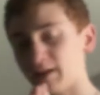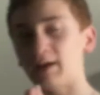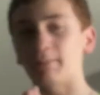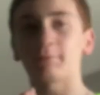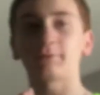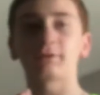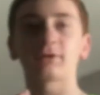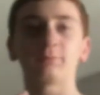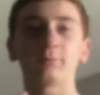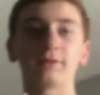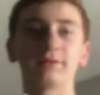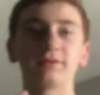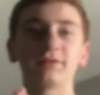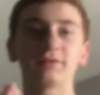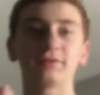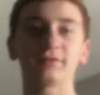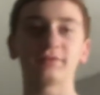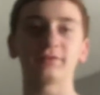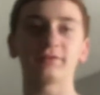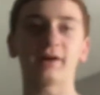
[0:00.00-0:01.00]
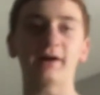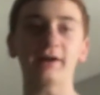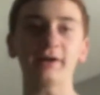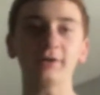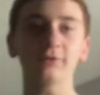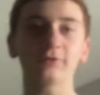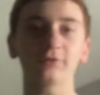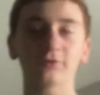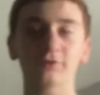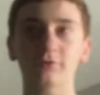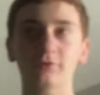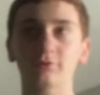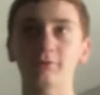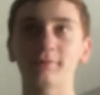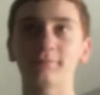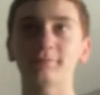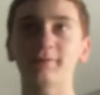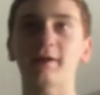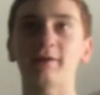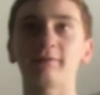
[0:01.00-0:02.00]
going to read this entire
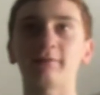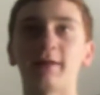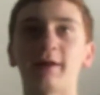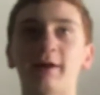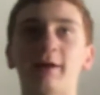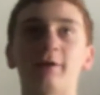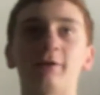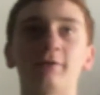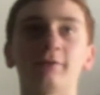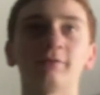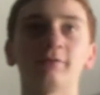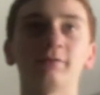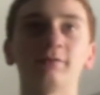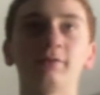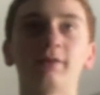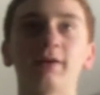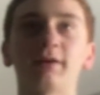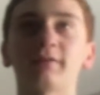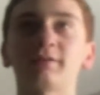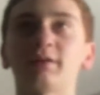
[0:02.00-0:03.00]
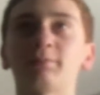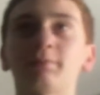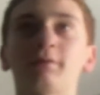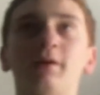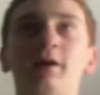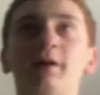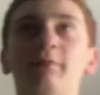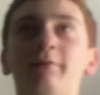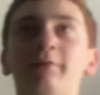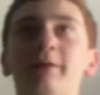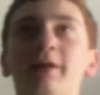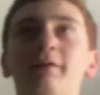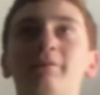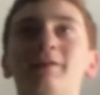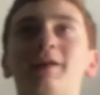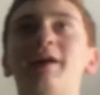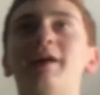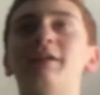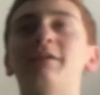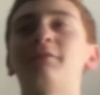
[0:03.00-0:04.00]
script out loud, except I'm going to have
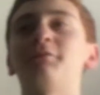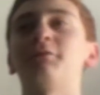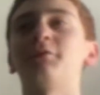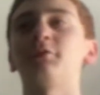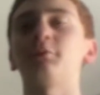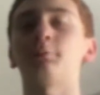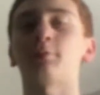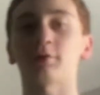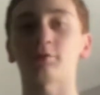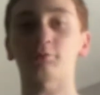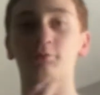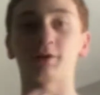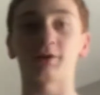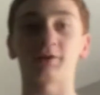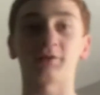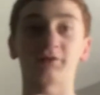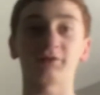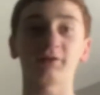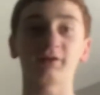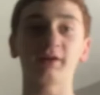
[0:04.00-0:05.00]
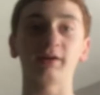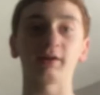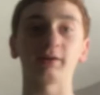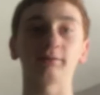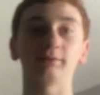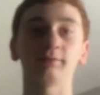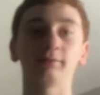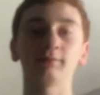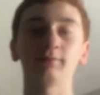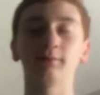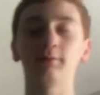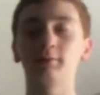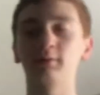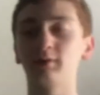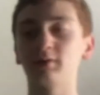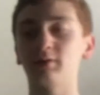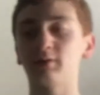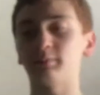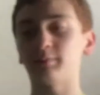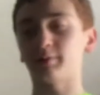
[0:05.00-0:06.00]
to edit a few parts when I say it,
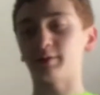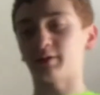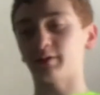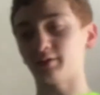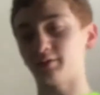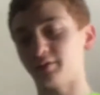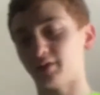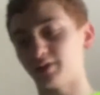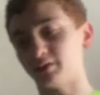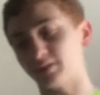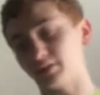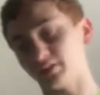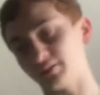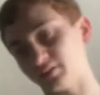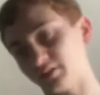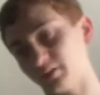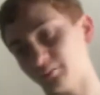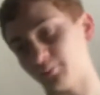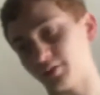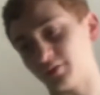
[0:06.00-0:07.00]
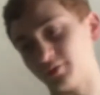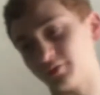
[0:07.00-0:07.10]
because it's